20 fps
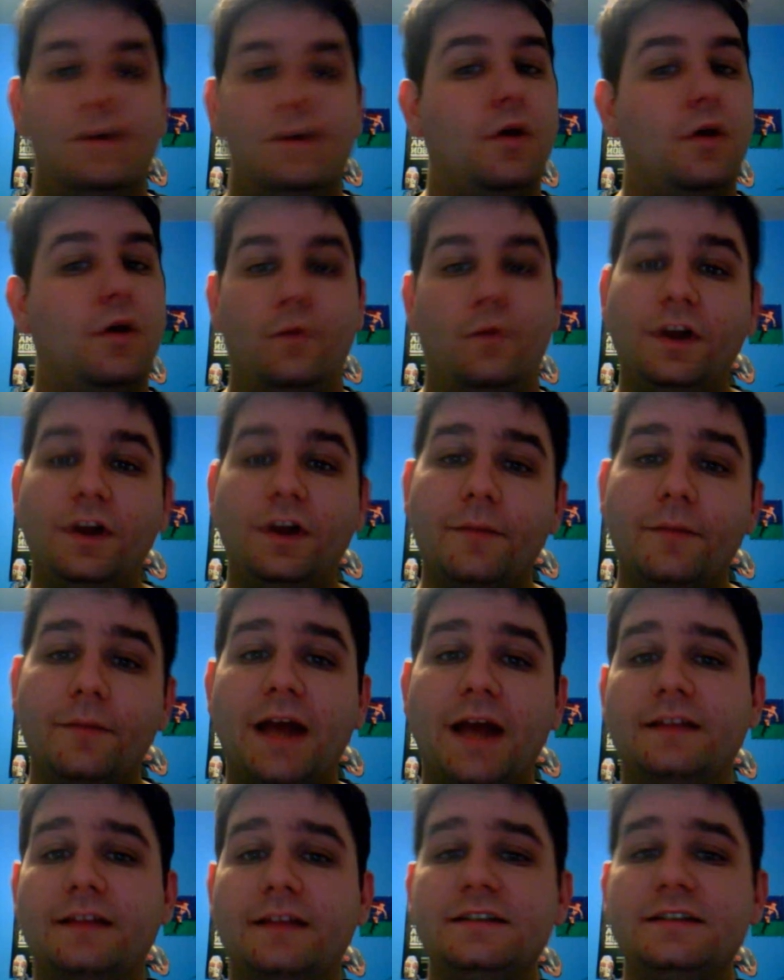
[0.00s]
Welcome back,
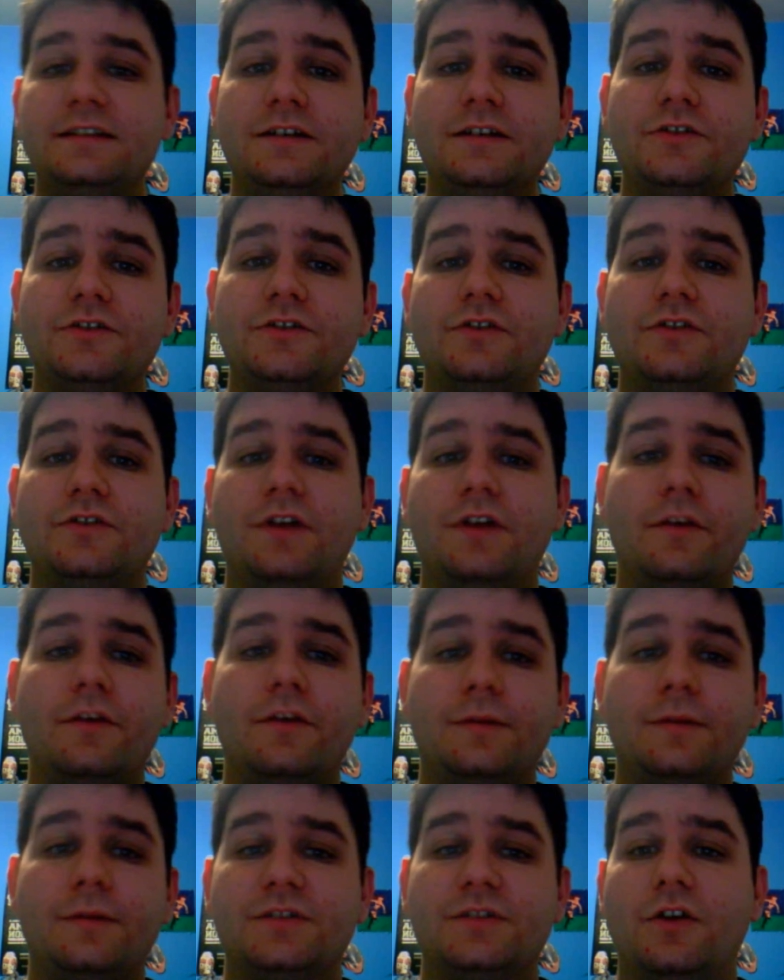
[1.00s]
listeners, to another
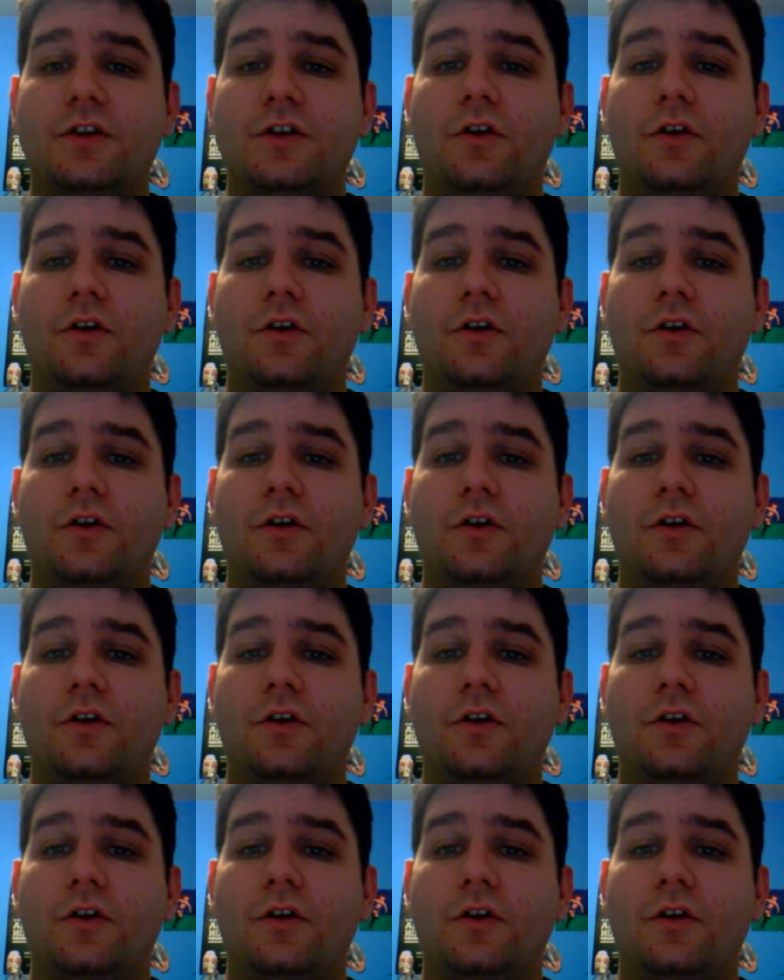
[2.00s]
episode.